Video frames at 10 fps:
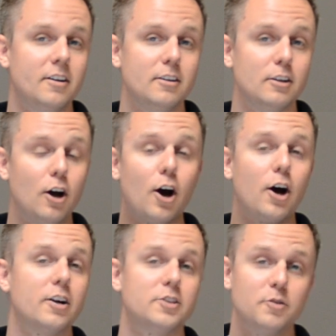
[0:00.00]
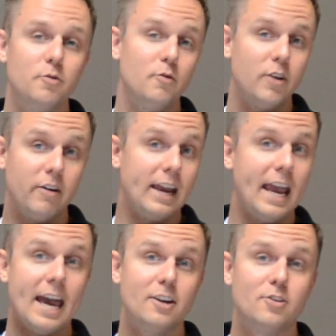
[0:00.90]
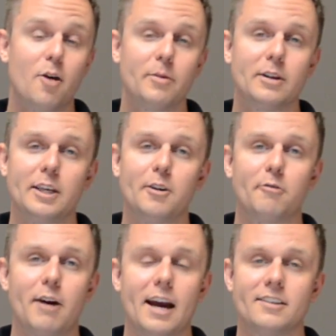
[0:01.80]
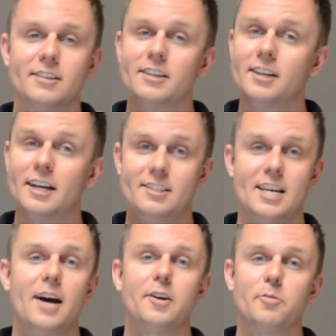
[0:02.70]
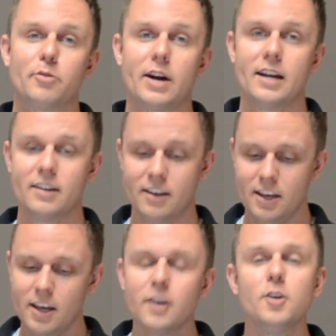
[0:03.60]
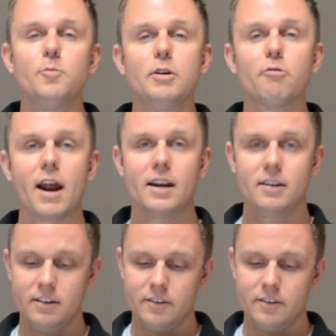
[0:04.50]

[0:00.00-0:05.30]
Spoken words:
large, very anatomically correct Italian brand, you'd be right.